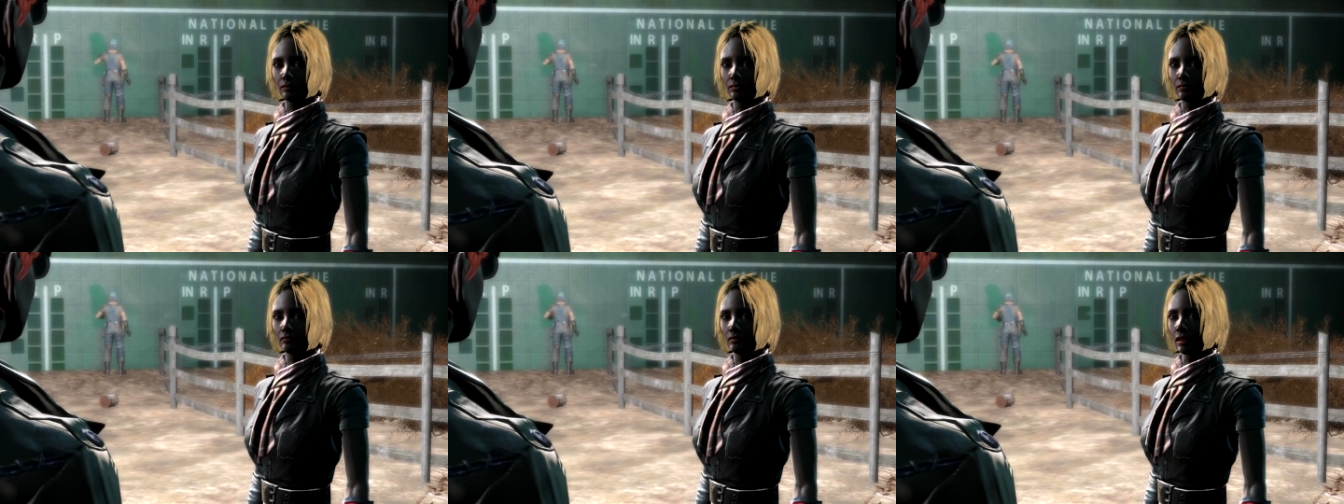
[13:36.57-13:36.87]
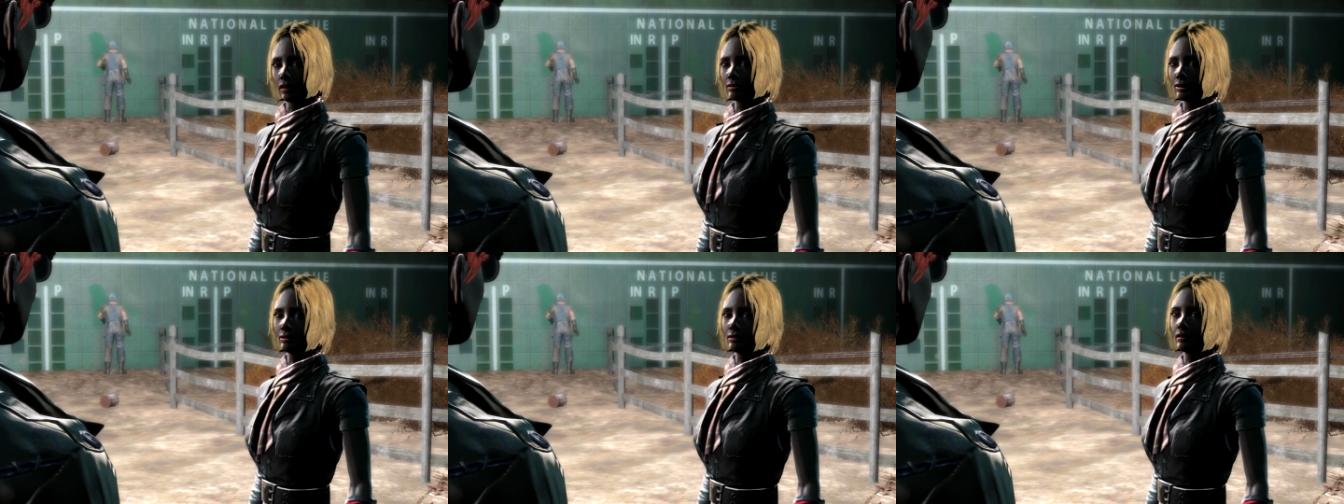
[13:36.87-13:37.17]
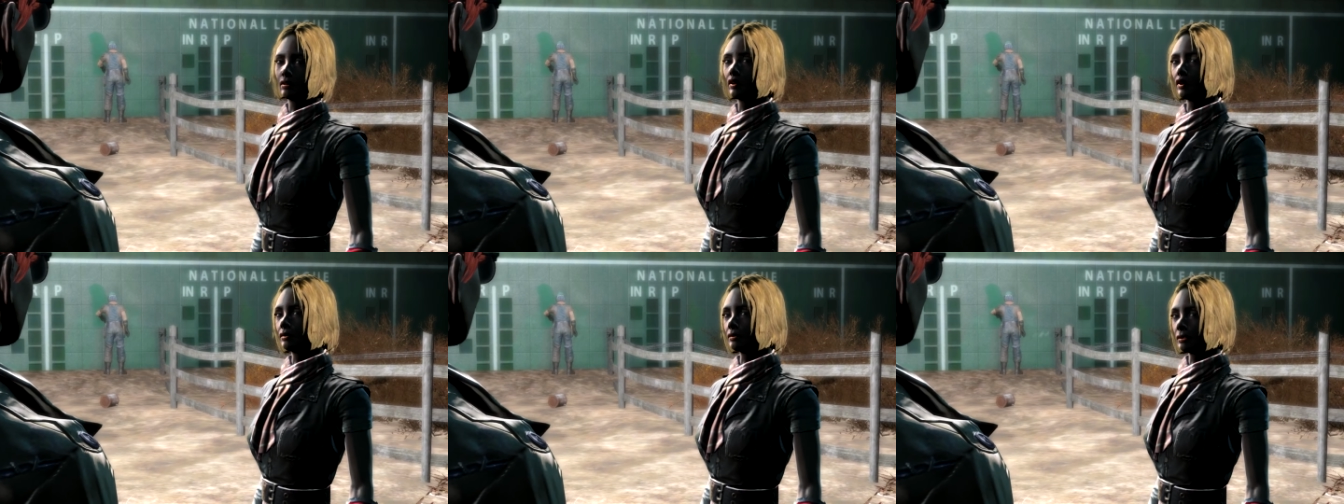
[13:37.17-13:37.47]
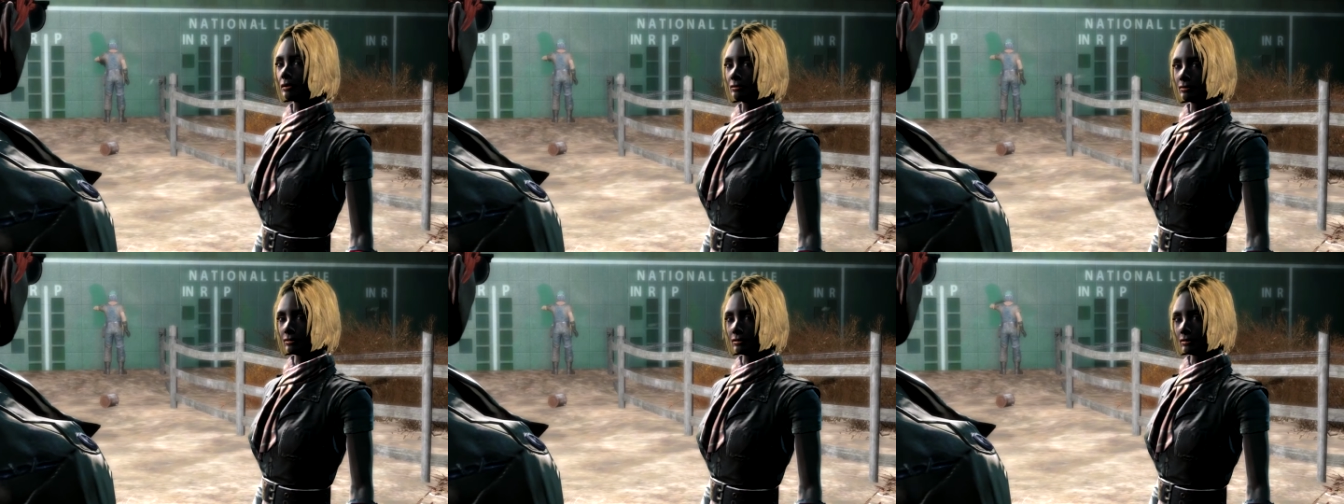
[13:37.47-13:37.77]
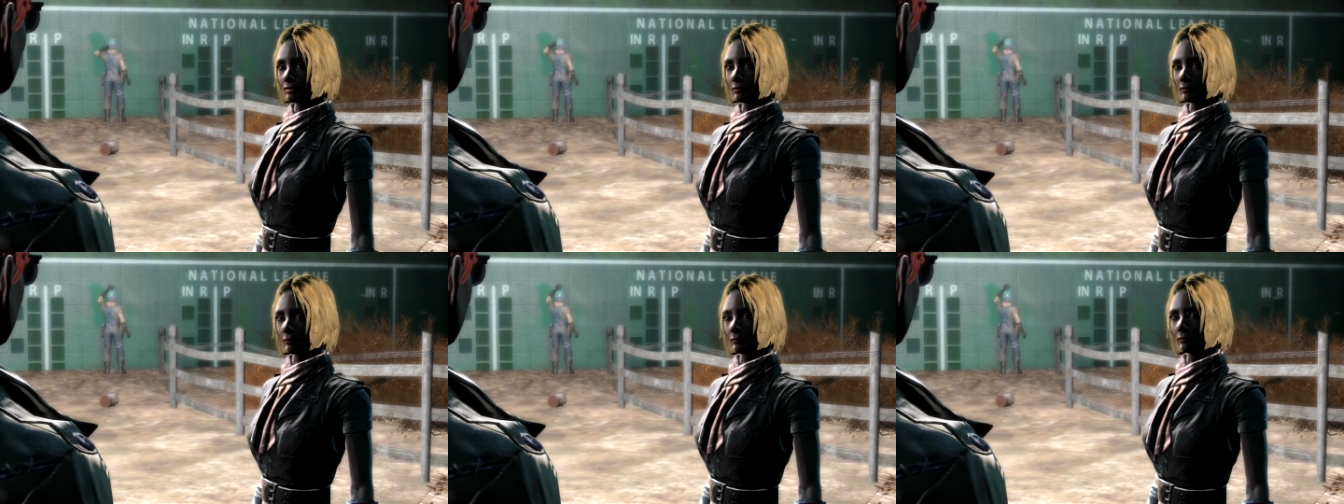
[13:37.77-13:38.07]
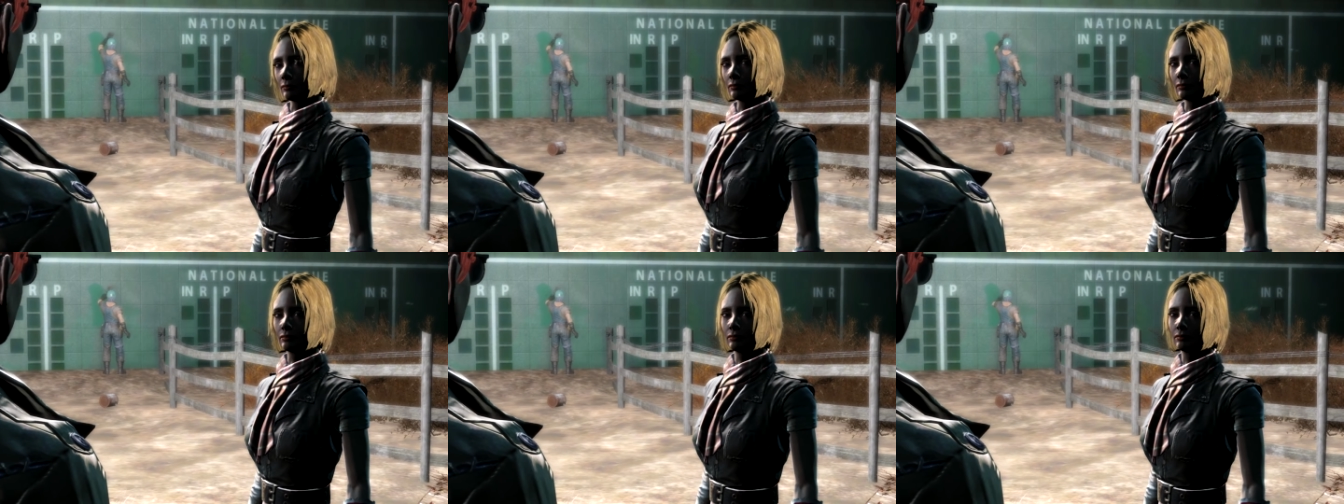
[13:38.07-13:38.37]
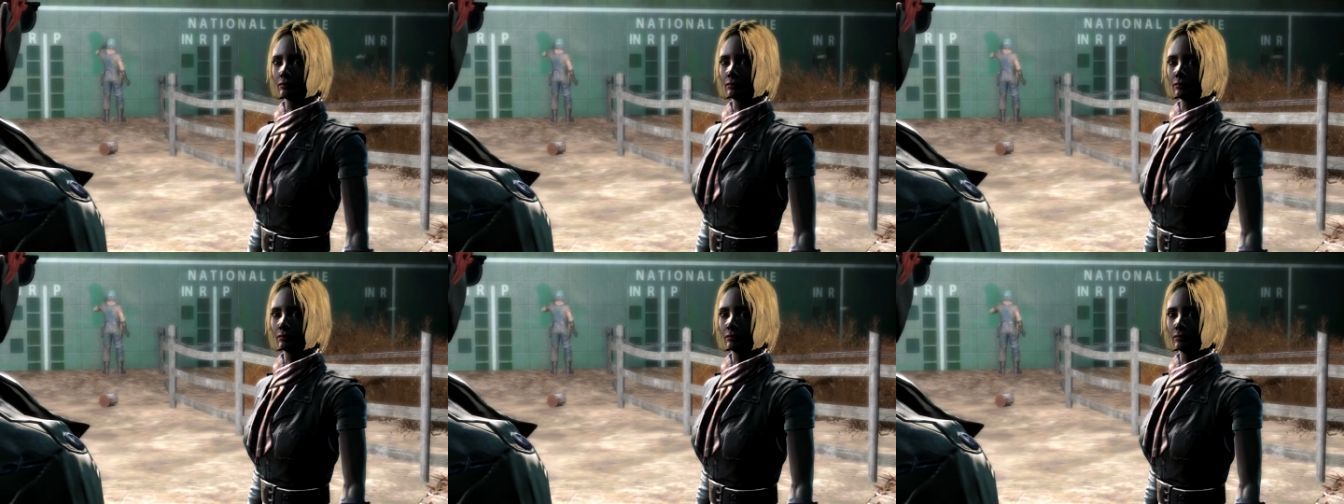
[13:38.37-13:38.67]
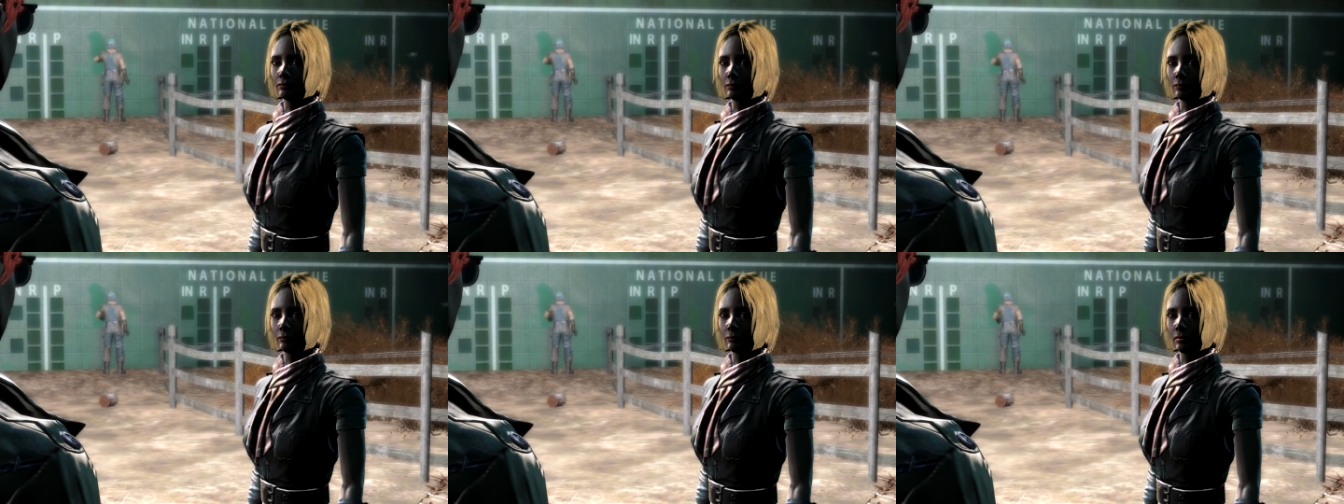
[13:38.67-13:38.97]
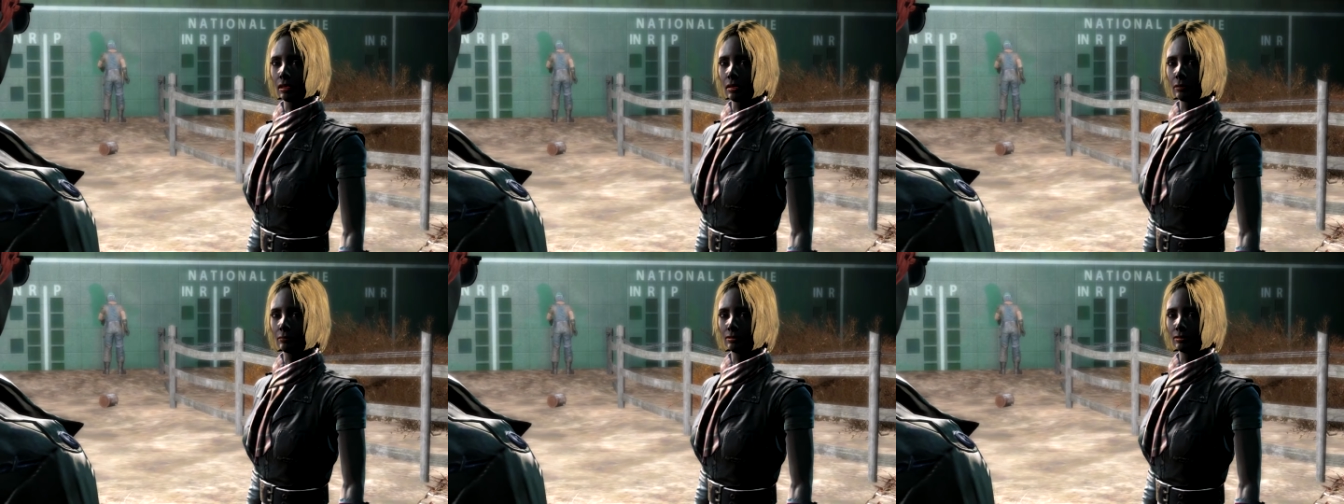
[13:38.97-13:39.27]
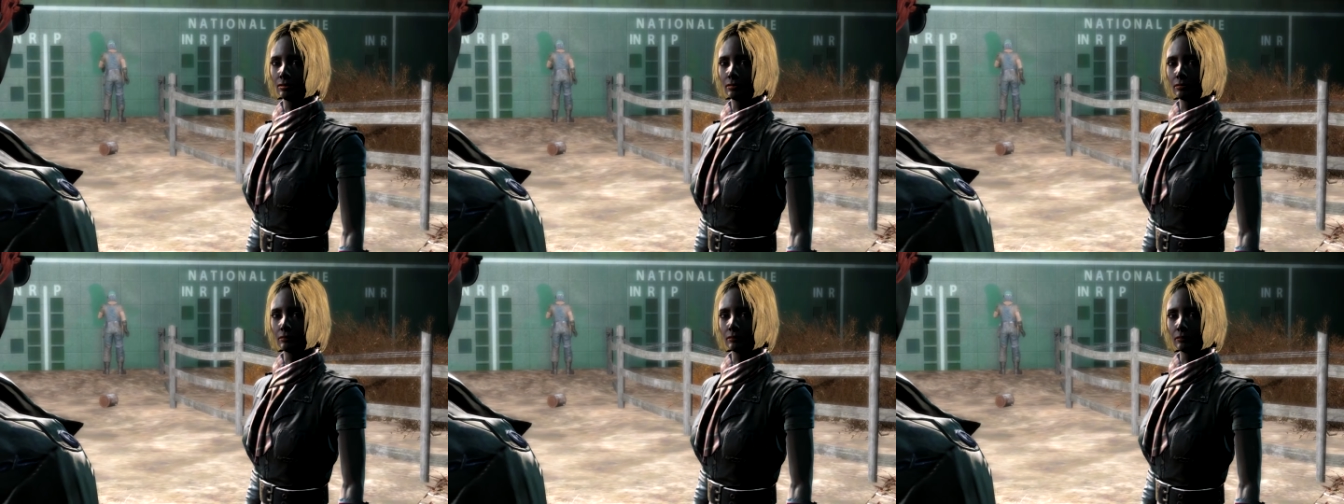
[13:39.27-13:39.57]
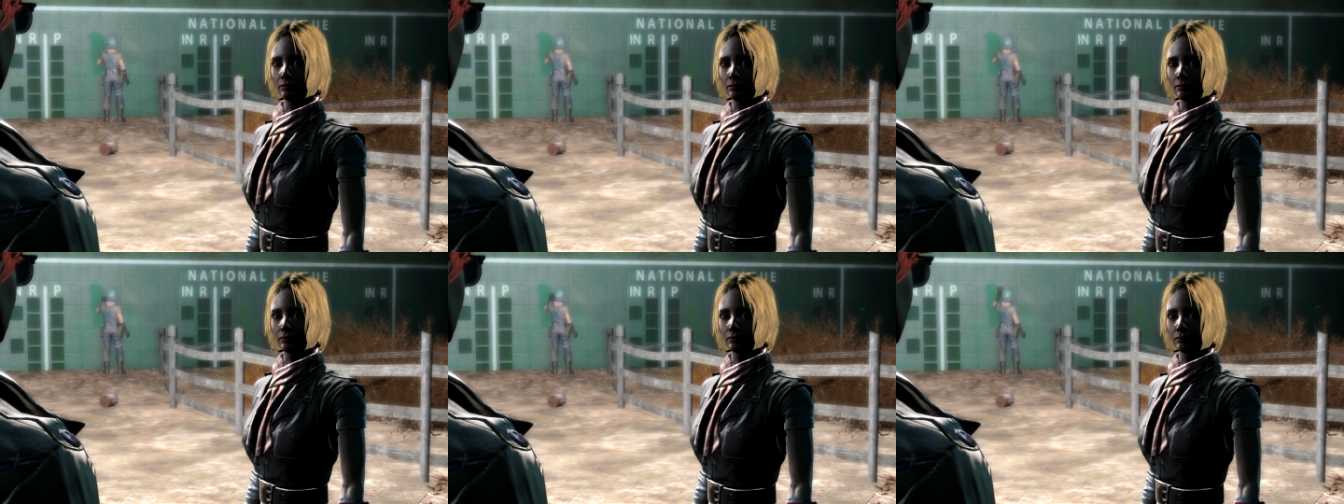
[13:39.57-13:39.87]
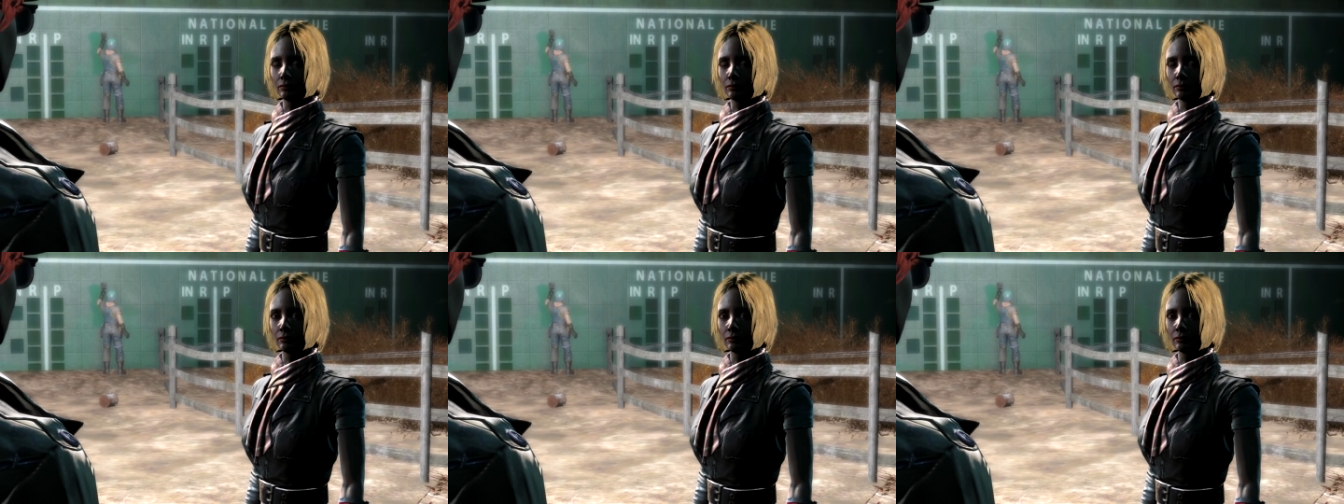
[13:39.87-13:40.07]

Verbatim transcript: I mean, I definitely noticed him. Maybe.